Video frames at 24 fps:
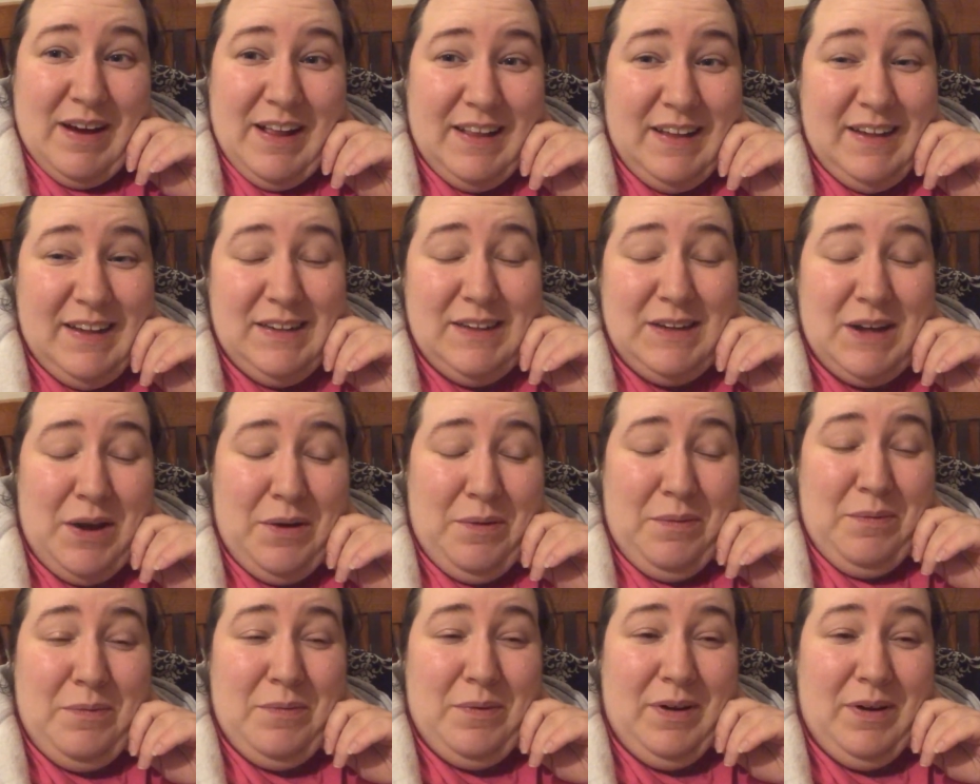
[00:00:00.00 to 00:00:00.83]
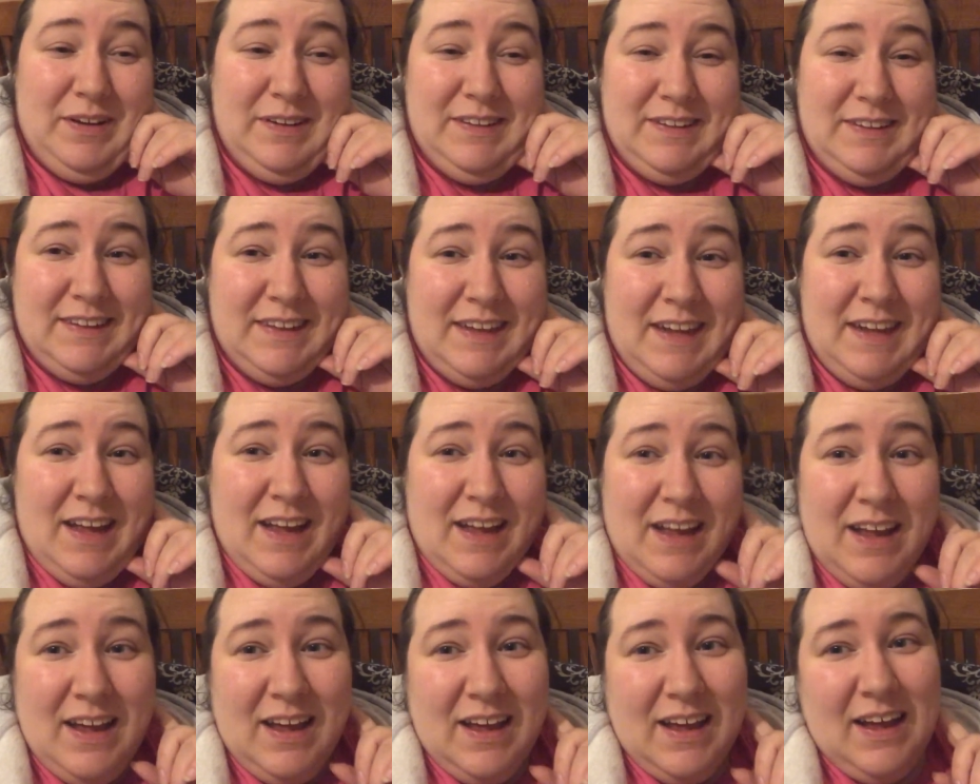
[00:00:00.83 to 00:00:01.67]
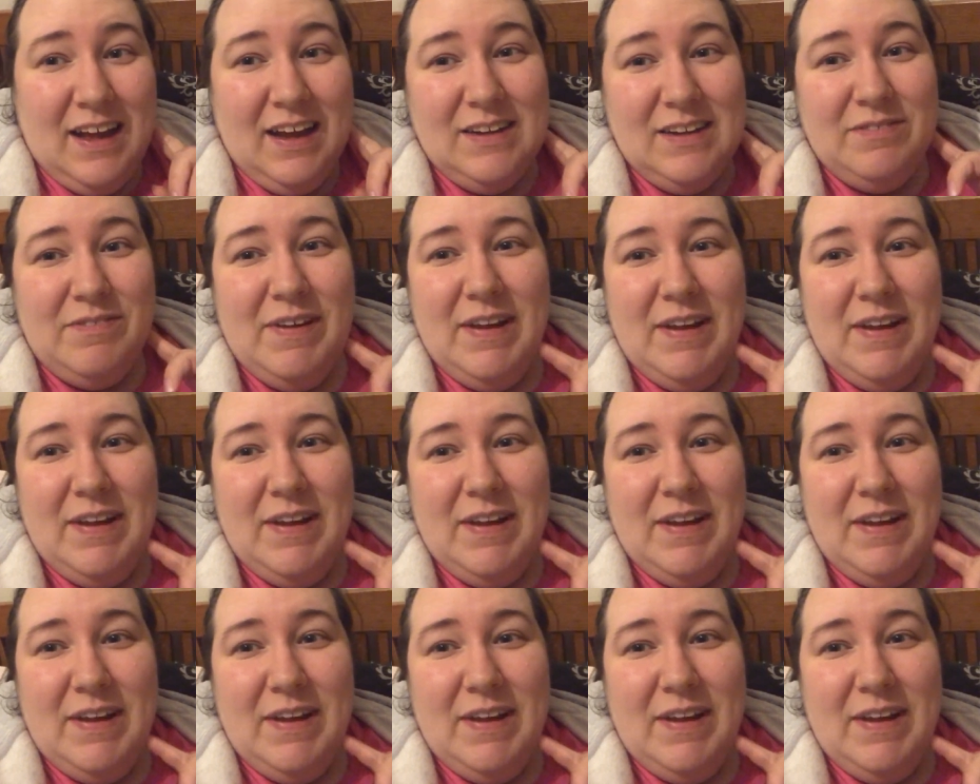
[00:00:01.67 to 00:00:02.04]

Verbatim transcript: really don't want. I